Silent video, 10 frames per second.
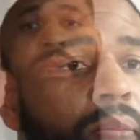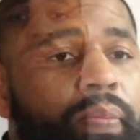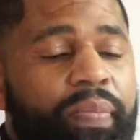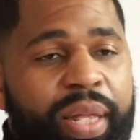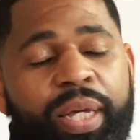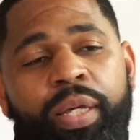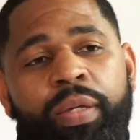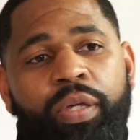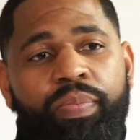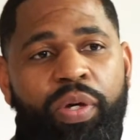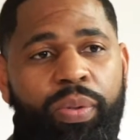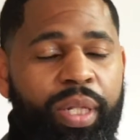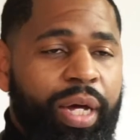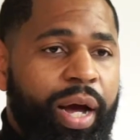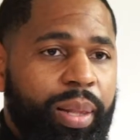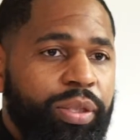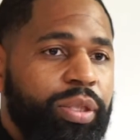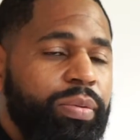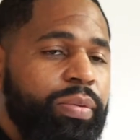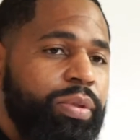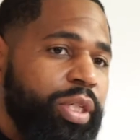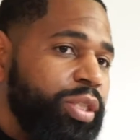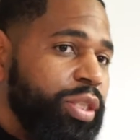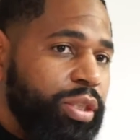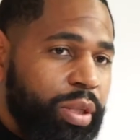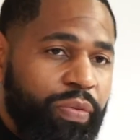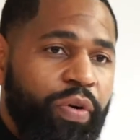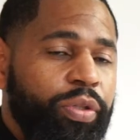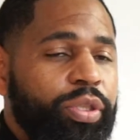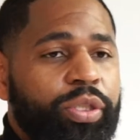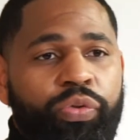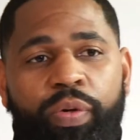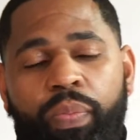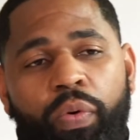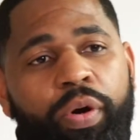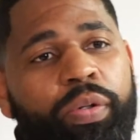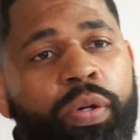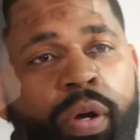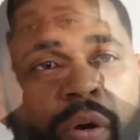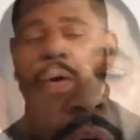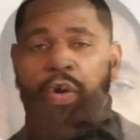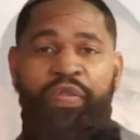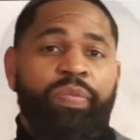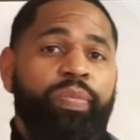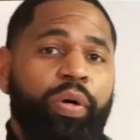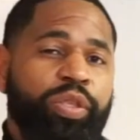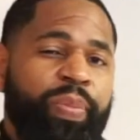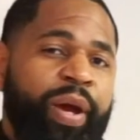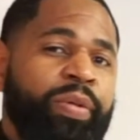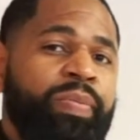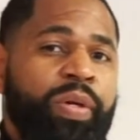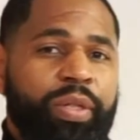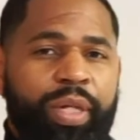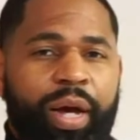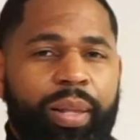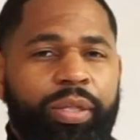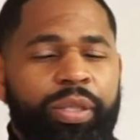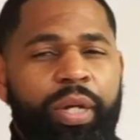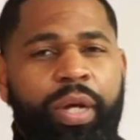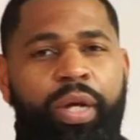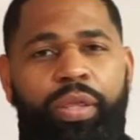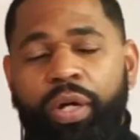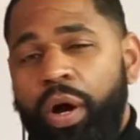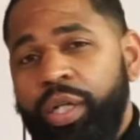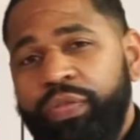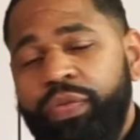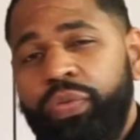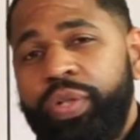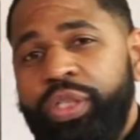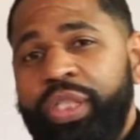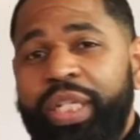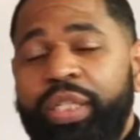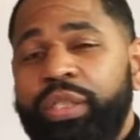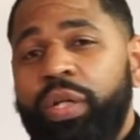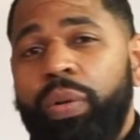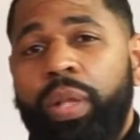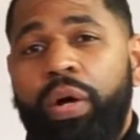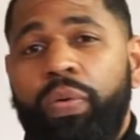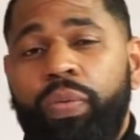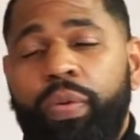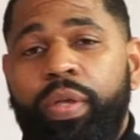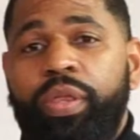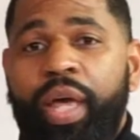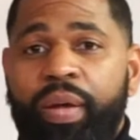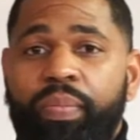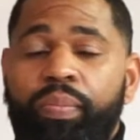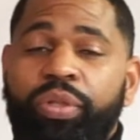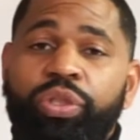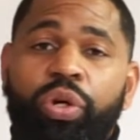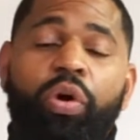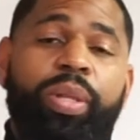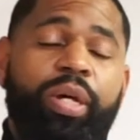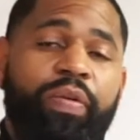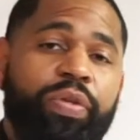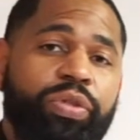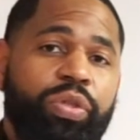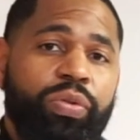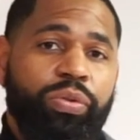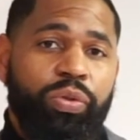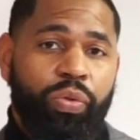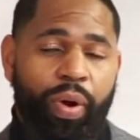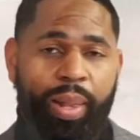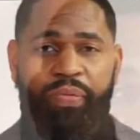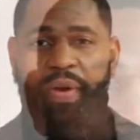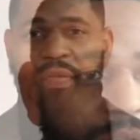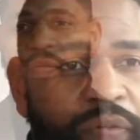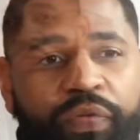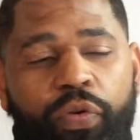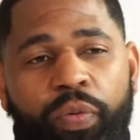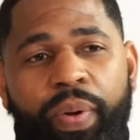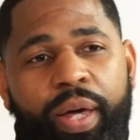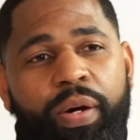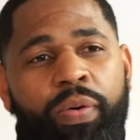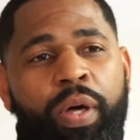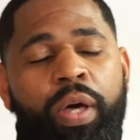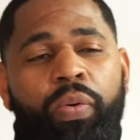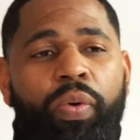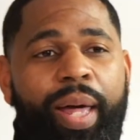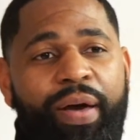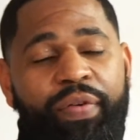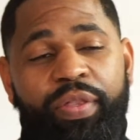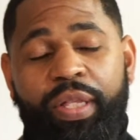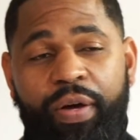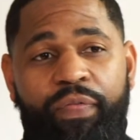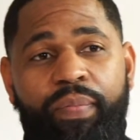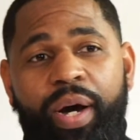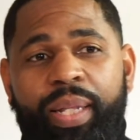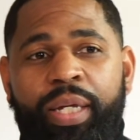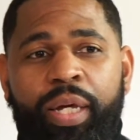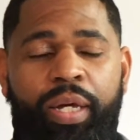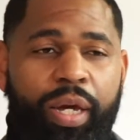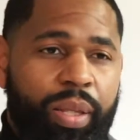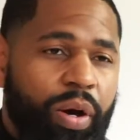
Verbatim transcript: Many community colleges, such as Southern University of Shreveport or even Bossier Parish Community College, the cost of tuition is so low that majority of the students who qualify for full Pell will have enough money in